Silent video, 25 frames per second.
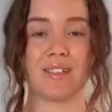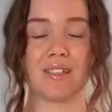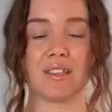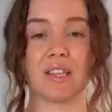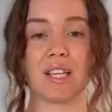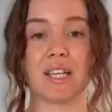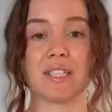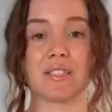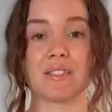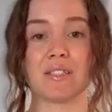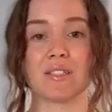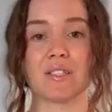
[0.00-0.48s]

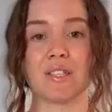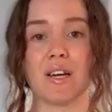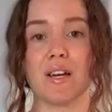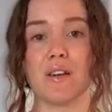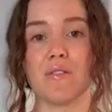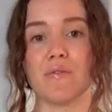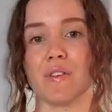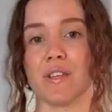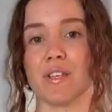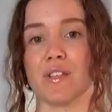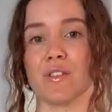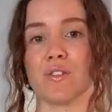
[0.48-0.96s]
Let's
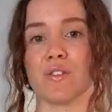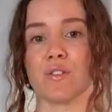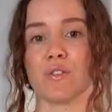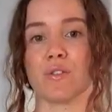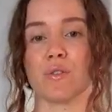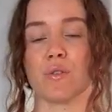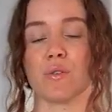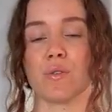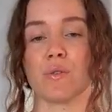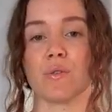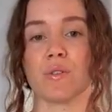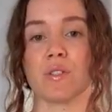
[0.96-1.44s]
dive
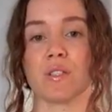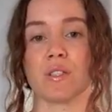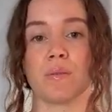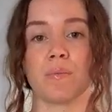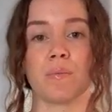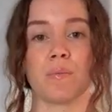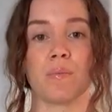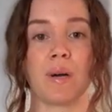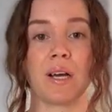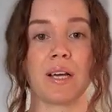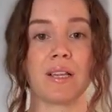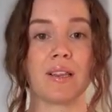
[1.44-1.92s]
into
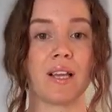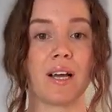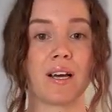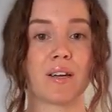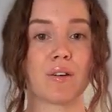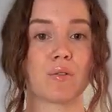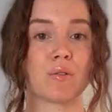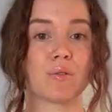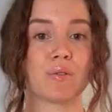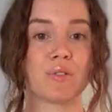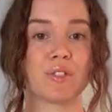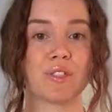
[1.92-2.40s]
some
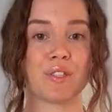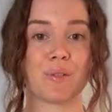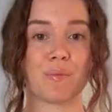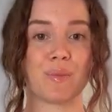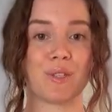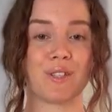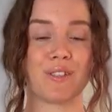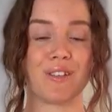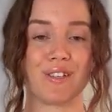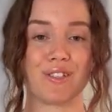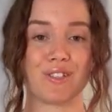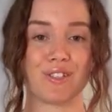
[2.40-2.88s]
bilateral
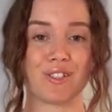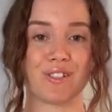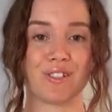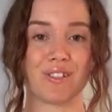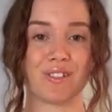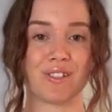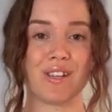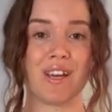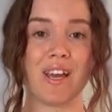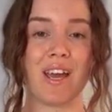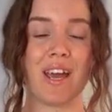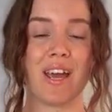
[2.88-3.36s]

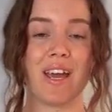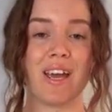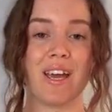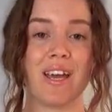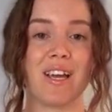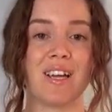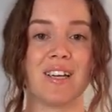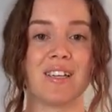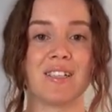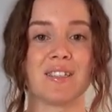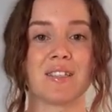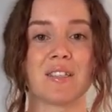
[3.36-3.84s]
stimulation
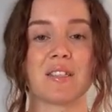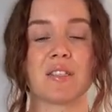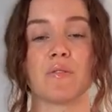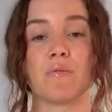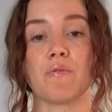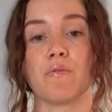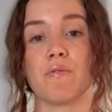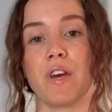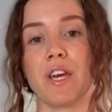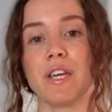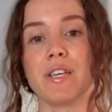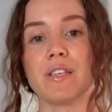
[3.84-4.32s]
and
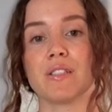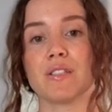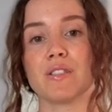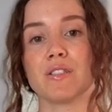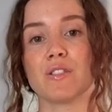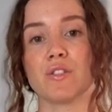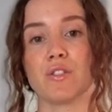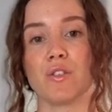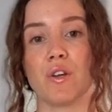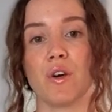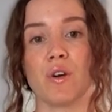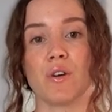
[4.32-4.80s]
some
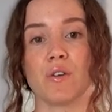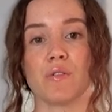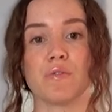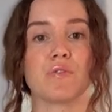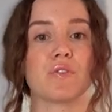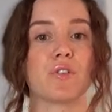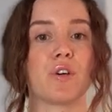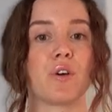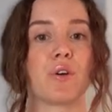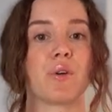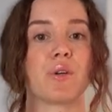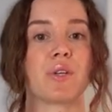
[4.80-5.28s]
vagus nerve
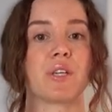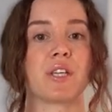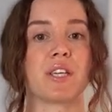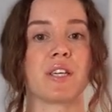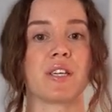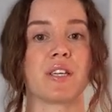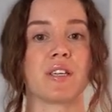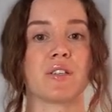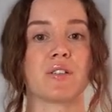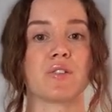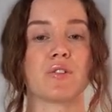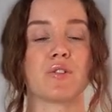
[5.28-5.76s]

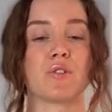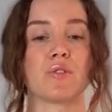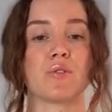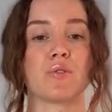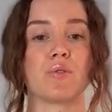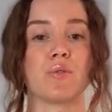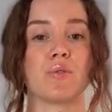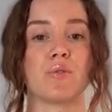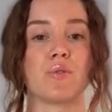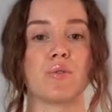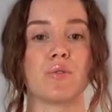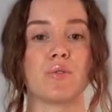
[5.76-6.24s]
toning
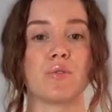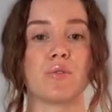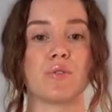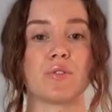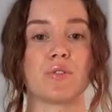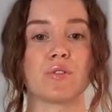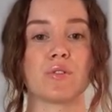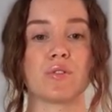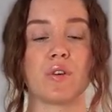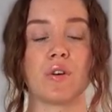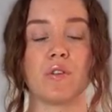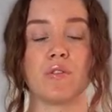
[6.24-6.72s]
to
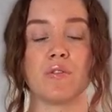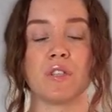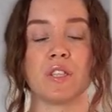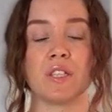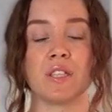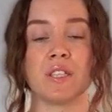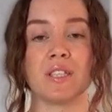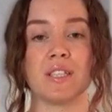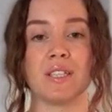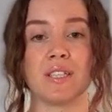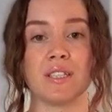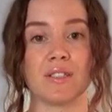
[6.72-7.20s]

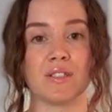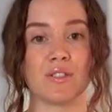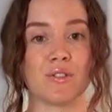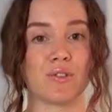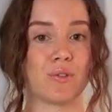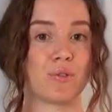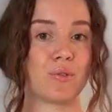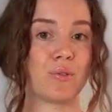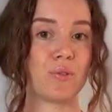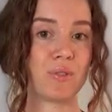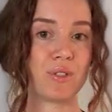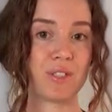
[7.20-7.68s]
soften
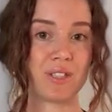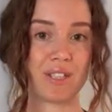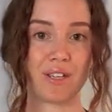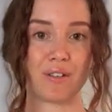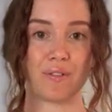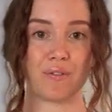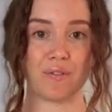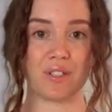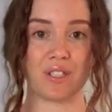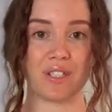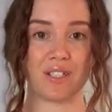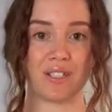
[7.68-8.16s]
into
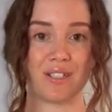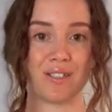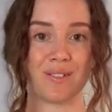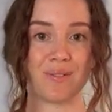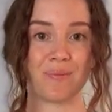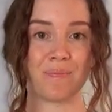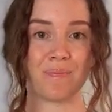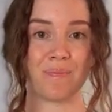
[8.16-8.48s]
safety.